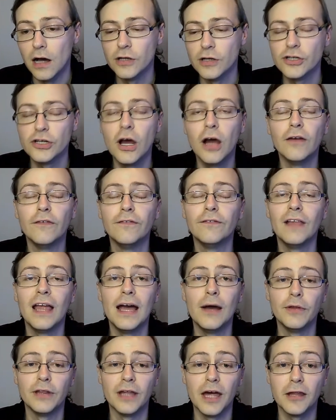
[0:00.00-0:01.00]
Charlotte Flair
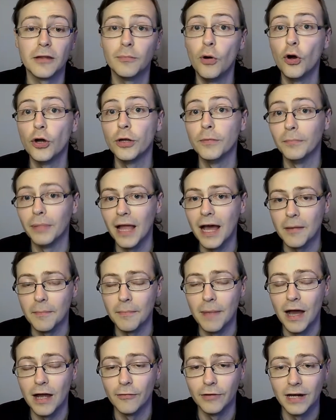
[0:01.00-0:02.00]
was asked point blank
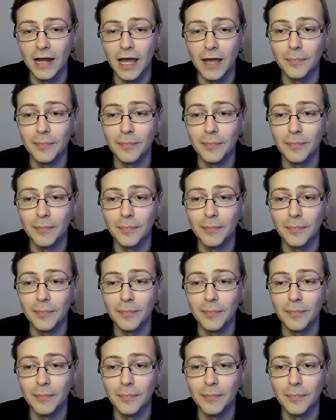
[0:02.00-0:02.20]
by Renee